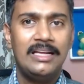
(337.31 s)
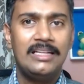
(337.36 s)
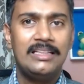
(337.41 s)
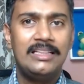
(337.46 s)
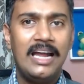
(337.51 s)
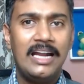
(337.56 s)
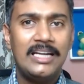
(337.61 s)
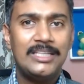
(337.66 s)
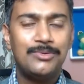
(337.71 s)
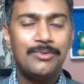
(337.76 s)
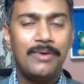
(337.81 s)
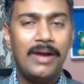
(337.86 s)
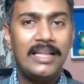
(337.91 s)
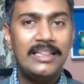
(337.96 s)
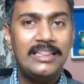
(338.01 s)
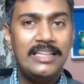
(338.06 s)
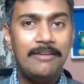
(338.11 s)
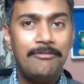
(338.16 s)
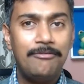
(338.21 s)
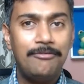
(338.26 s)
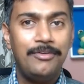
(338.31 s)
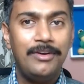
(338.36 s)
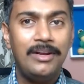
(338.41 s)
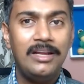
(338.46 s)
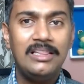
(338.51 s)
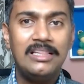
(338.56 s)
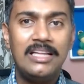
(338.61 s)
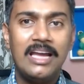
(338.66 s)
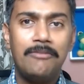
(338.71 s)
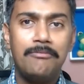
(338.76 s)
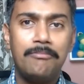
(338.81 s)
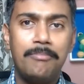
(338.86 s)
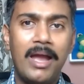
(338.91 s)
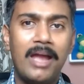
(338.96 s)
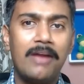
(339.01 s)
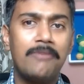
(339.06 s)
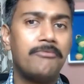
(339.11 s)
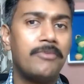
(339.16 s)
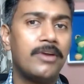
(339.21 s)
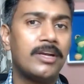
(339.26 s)
That's why they feel that
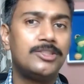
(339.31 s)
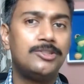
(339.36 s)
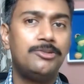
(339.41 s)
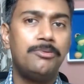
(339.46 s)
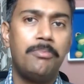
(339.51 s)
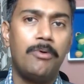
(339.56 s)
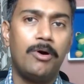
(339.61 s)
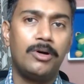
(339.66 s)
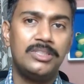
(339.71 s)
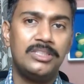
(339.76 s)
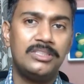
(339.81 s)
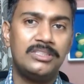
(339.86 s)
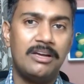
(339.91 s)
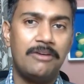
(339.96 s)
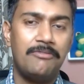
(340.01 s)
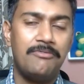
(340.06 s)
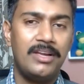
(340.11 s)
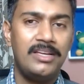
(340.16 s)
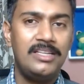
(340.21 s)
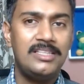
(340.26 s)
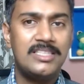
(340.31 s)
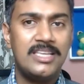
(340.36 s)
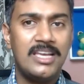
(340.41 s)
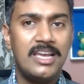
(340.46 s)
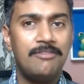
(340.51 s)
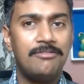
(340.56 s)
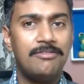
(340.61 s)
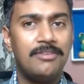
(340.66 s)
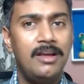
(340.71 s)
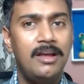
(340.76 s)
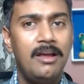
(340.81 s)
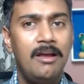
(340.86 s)
bank fixed deposits are very safe.